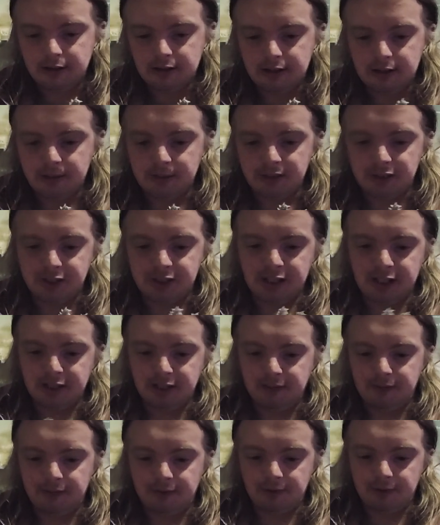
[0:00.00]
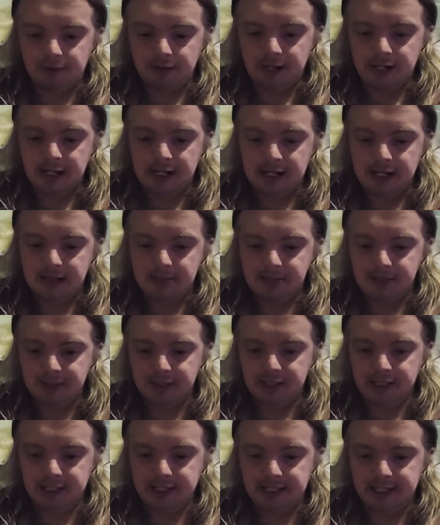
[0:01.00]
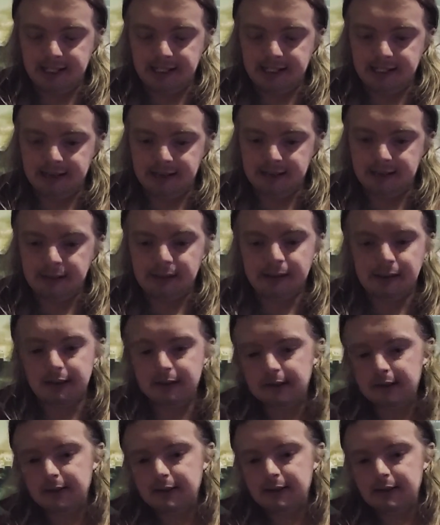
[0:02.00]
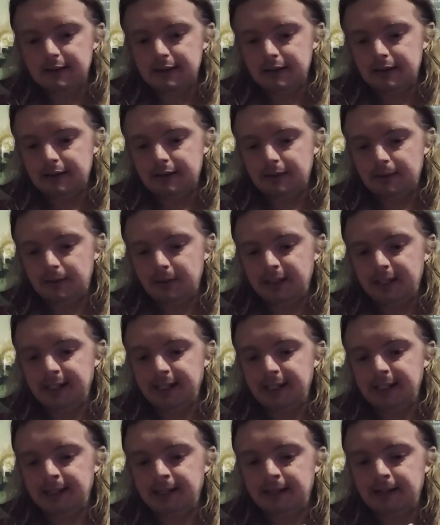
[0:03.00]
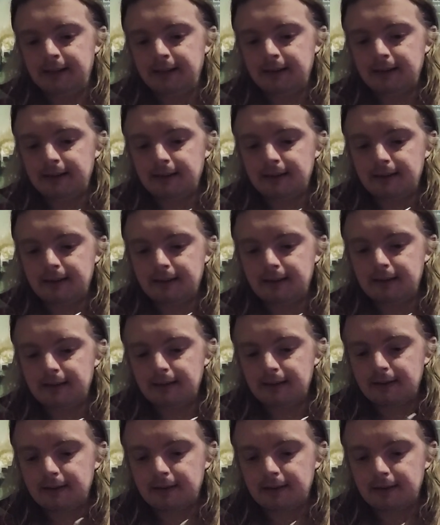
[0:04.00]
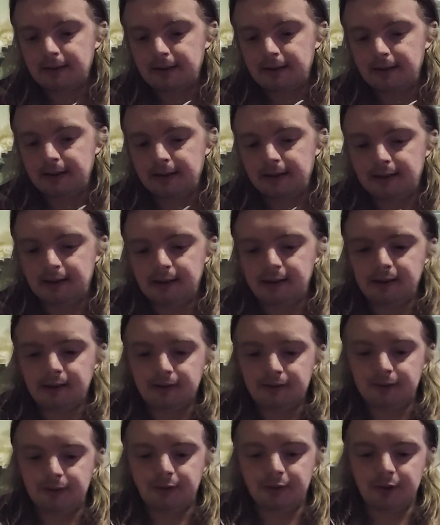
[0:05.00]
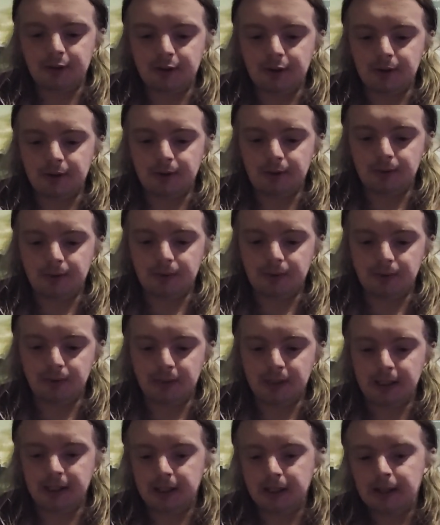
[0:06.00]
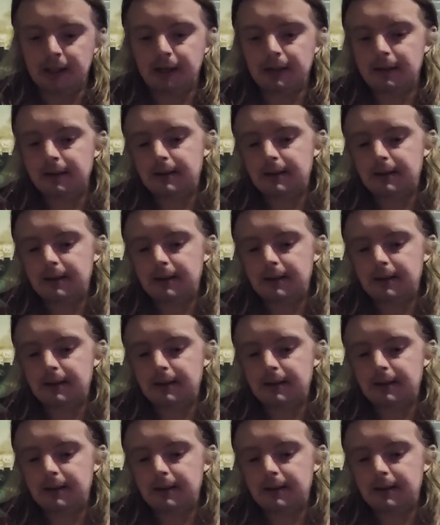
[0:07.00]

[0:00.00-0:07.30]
And I'm just checking for arms and legs, the wing. No, nothing's not going on with the wing.